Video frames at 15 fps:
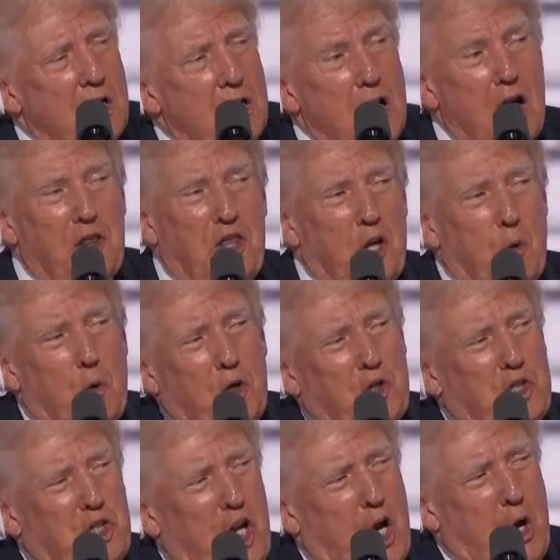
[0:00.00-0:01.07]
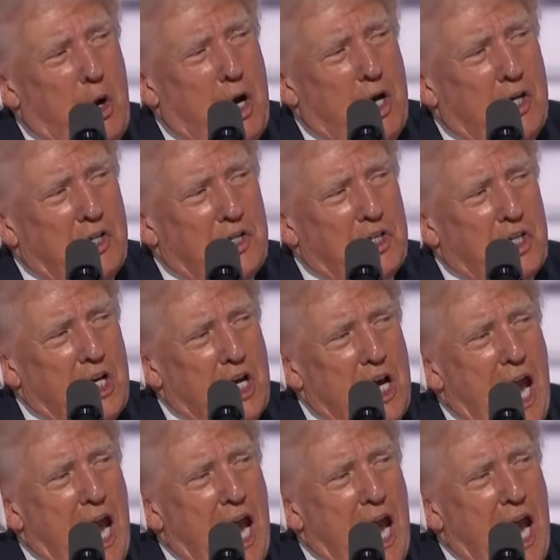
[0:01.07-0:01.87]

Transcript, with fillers: nothing will slow us,